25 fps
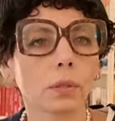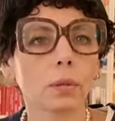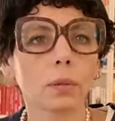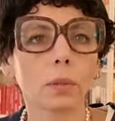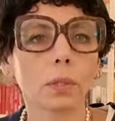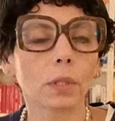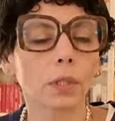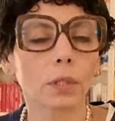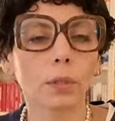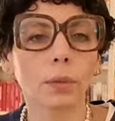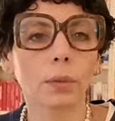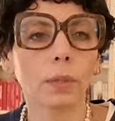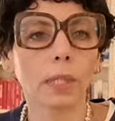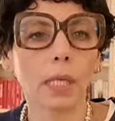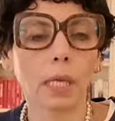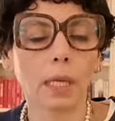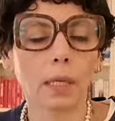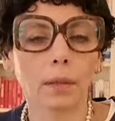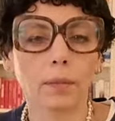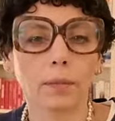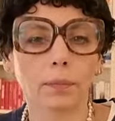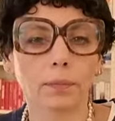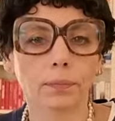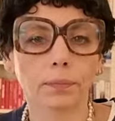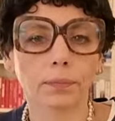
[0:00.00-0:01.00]
do a
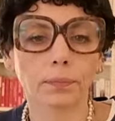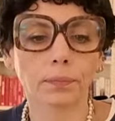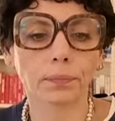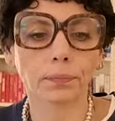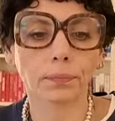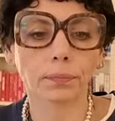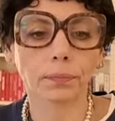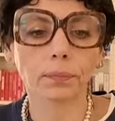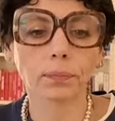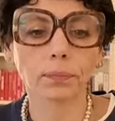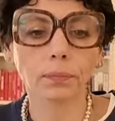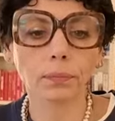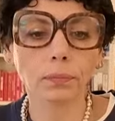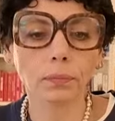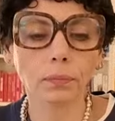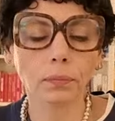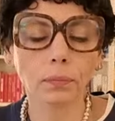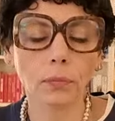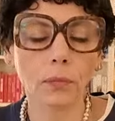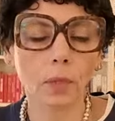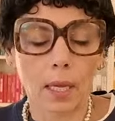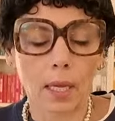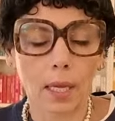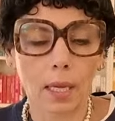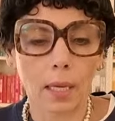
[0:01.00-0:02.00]
Q&A.
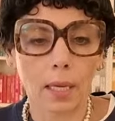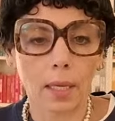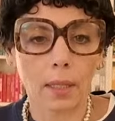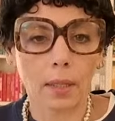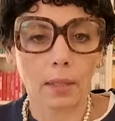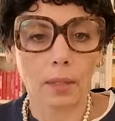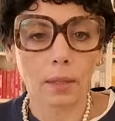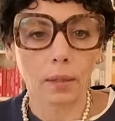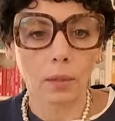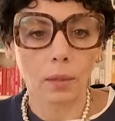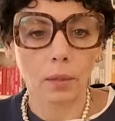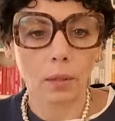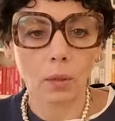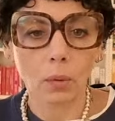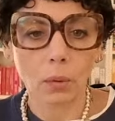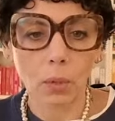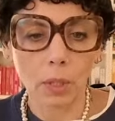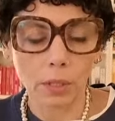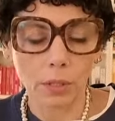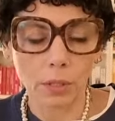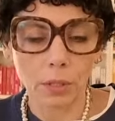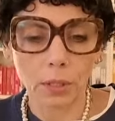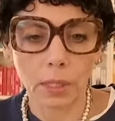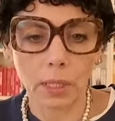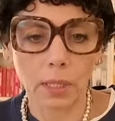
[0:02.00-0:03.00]
And the
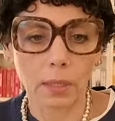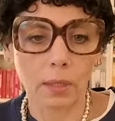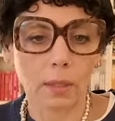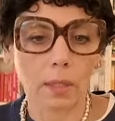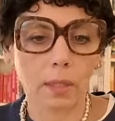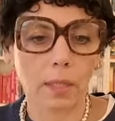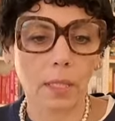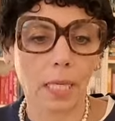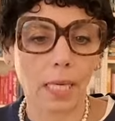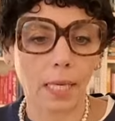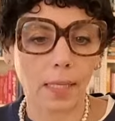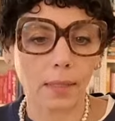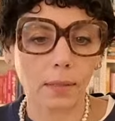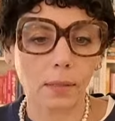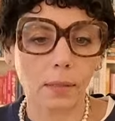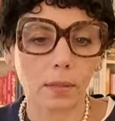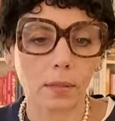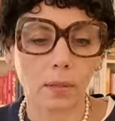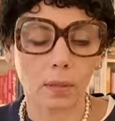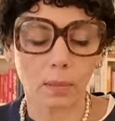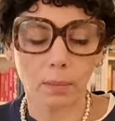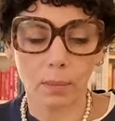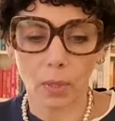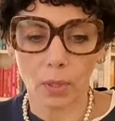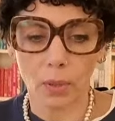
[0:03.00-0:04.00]
question I got asked
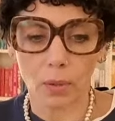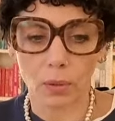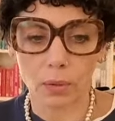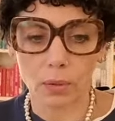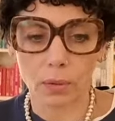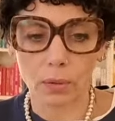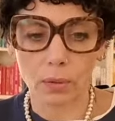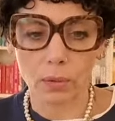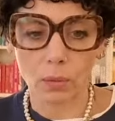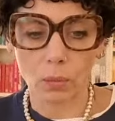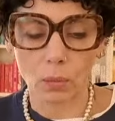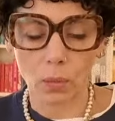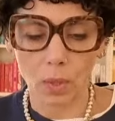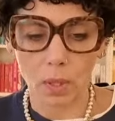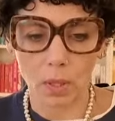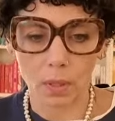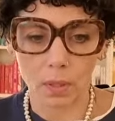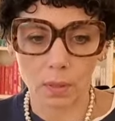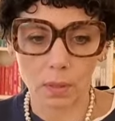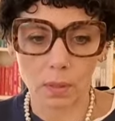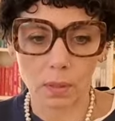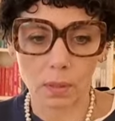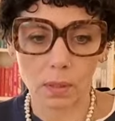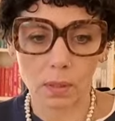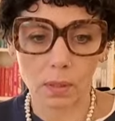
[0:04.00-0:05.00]
the most
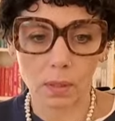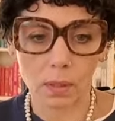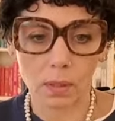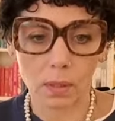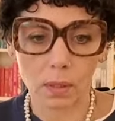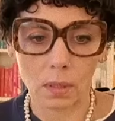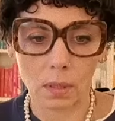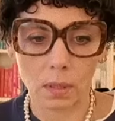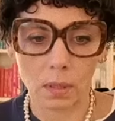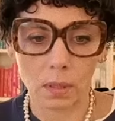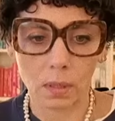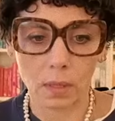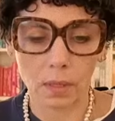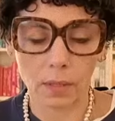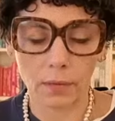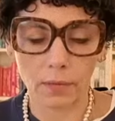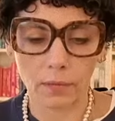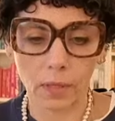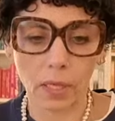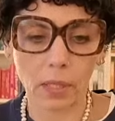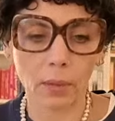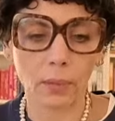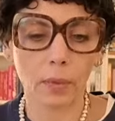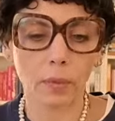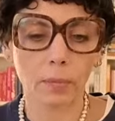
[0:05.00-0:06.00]
was if
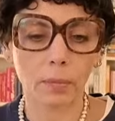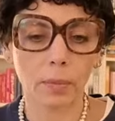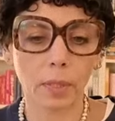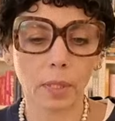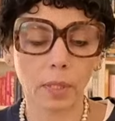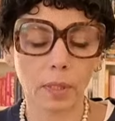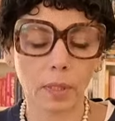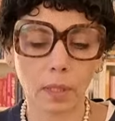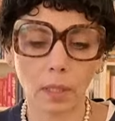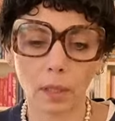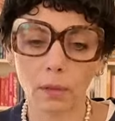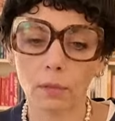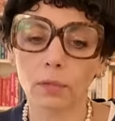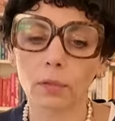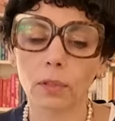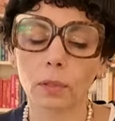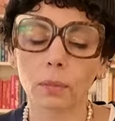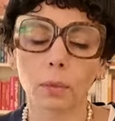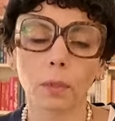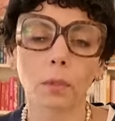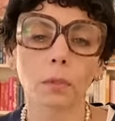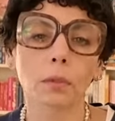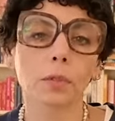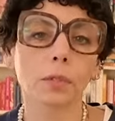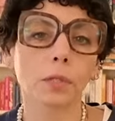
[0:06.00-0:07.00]
I would be
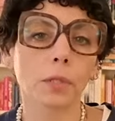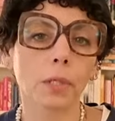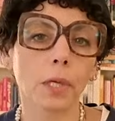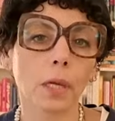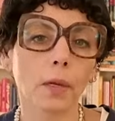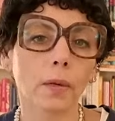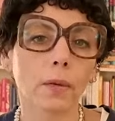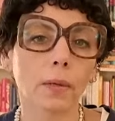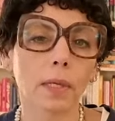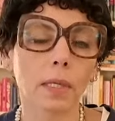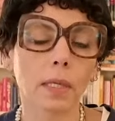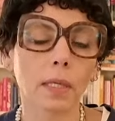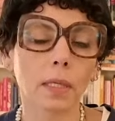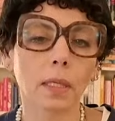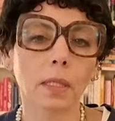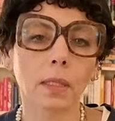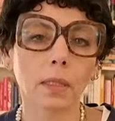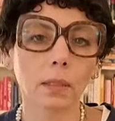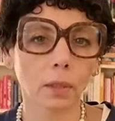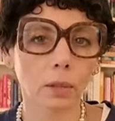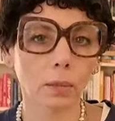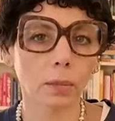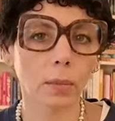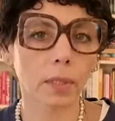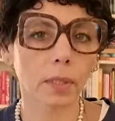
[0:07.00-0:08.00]
comfortable sharing a
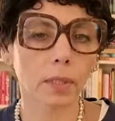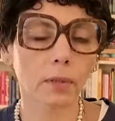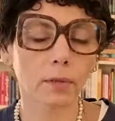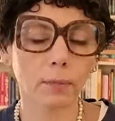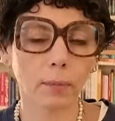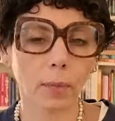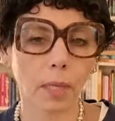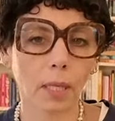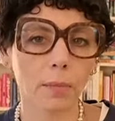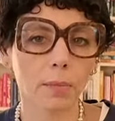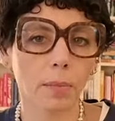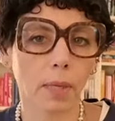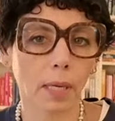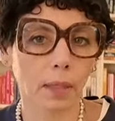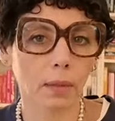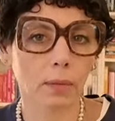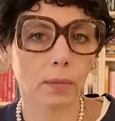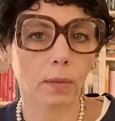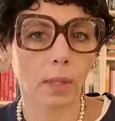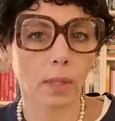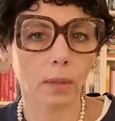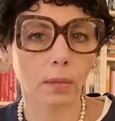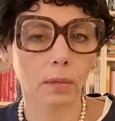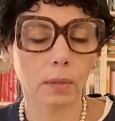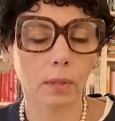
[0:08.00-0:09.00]
little bit of my
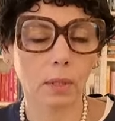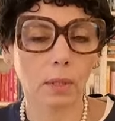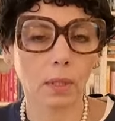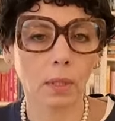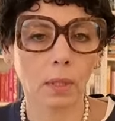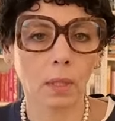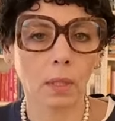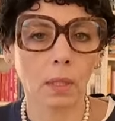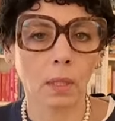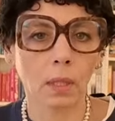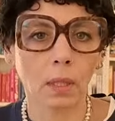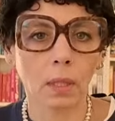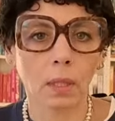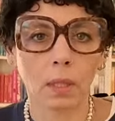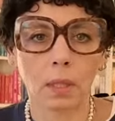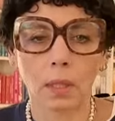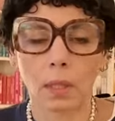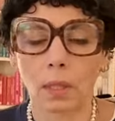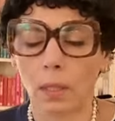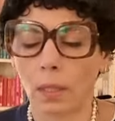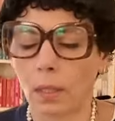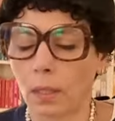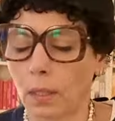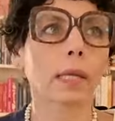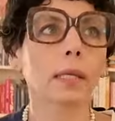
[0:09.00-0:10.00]
background.
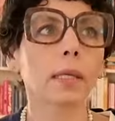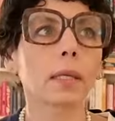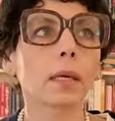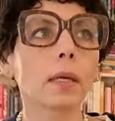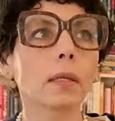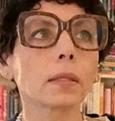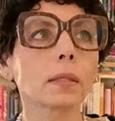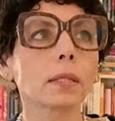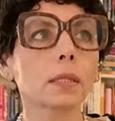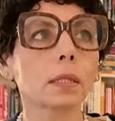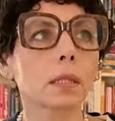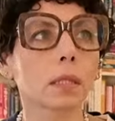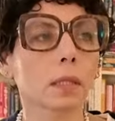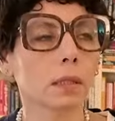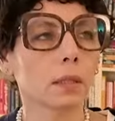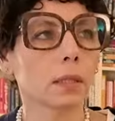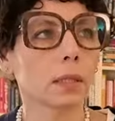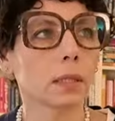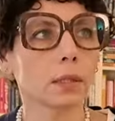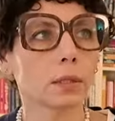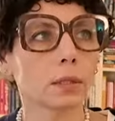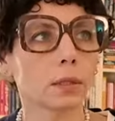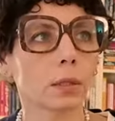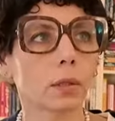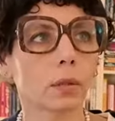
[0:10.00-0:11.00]
I guess on
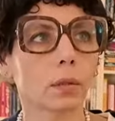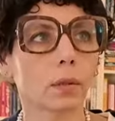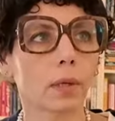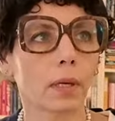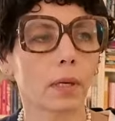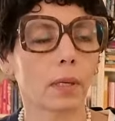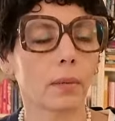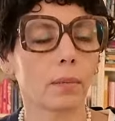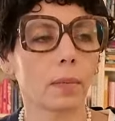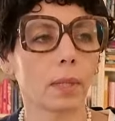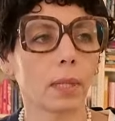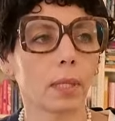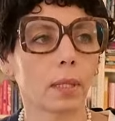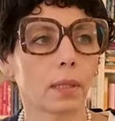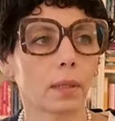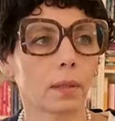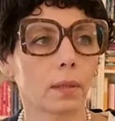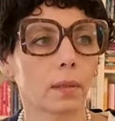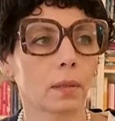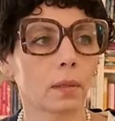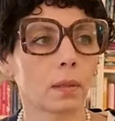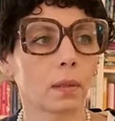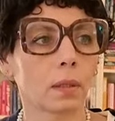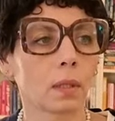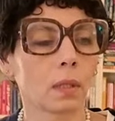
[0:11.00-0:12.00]
Instagram
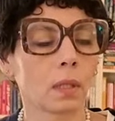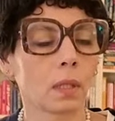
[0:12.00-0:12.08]
and